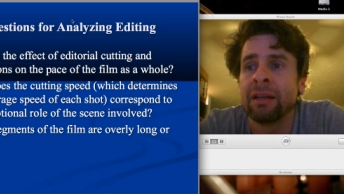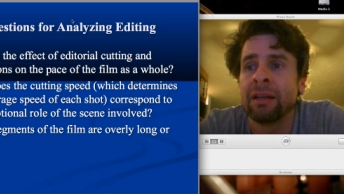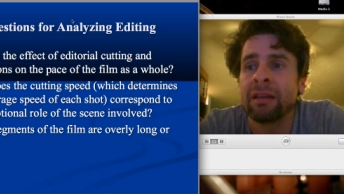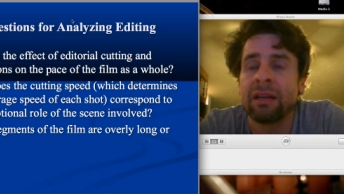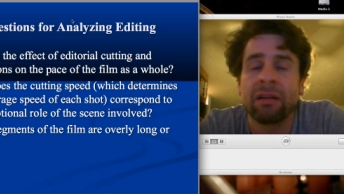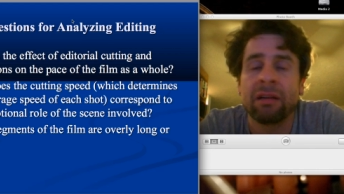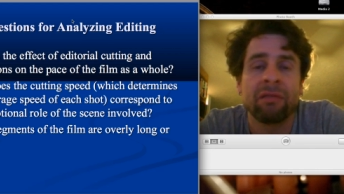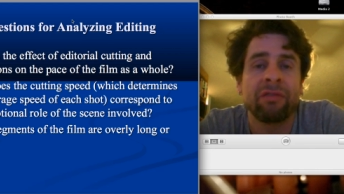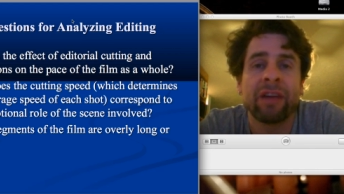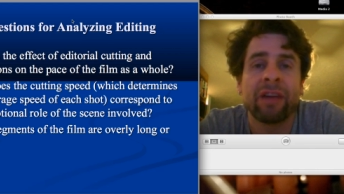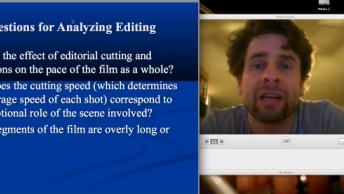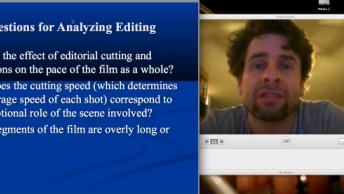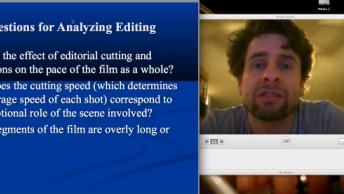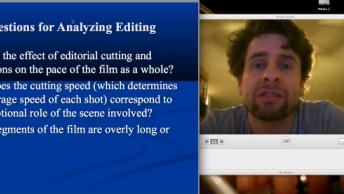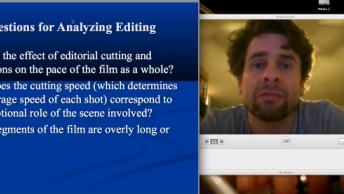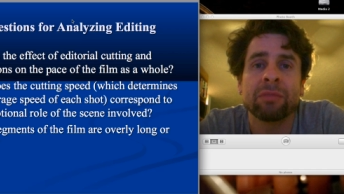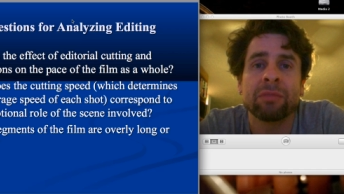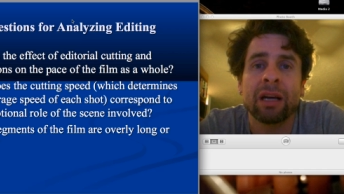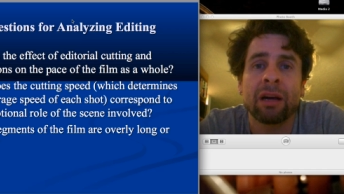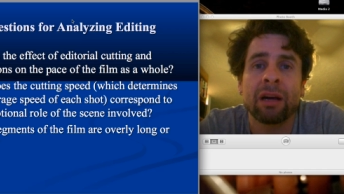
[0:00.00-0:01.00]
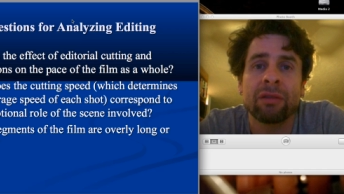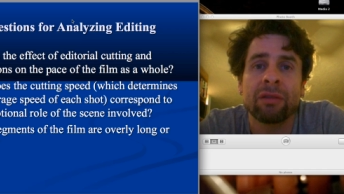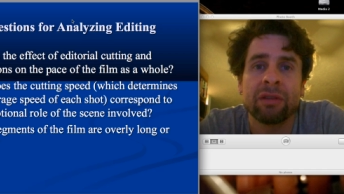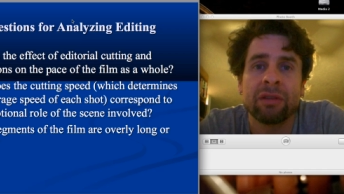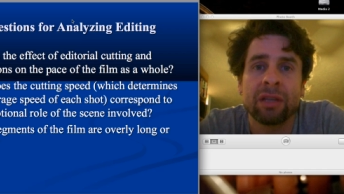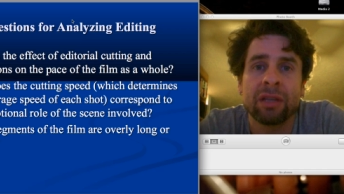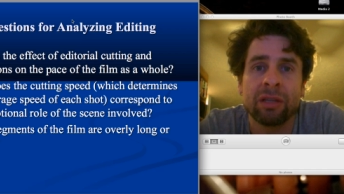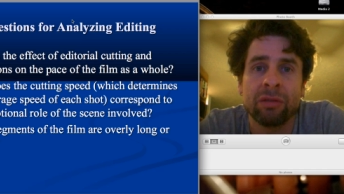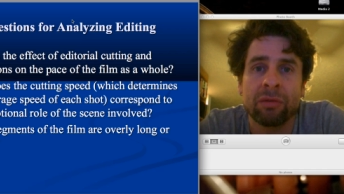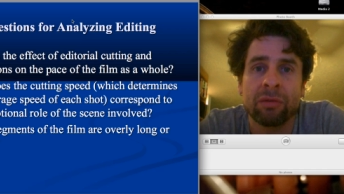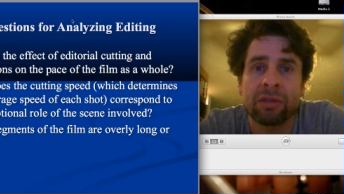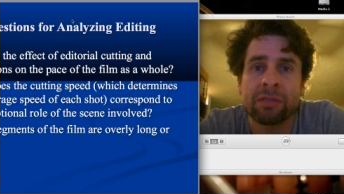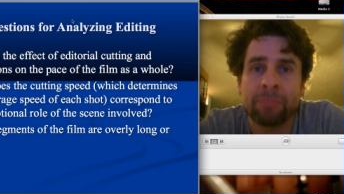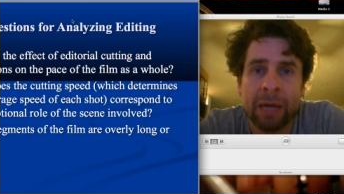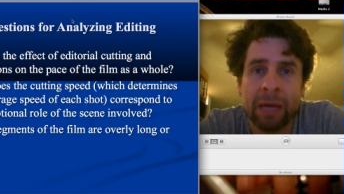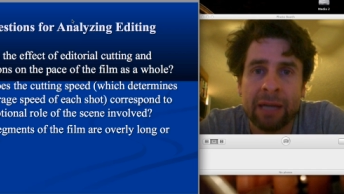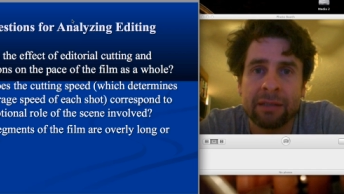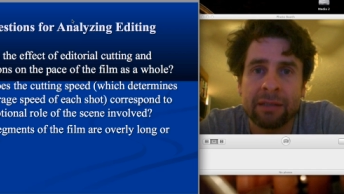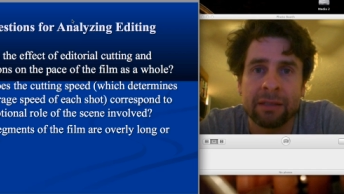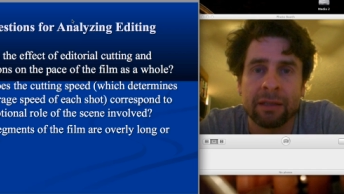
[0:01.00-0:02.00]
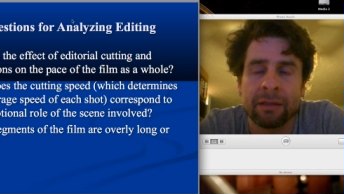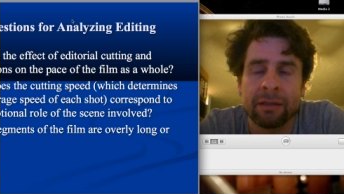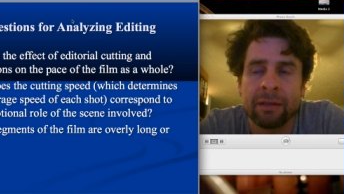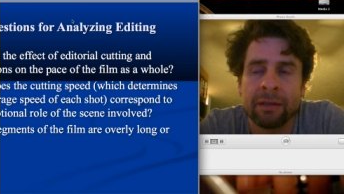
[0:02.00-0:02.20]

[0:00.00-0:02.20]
they are in fact something other than you expected.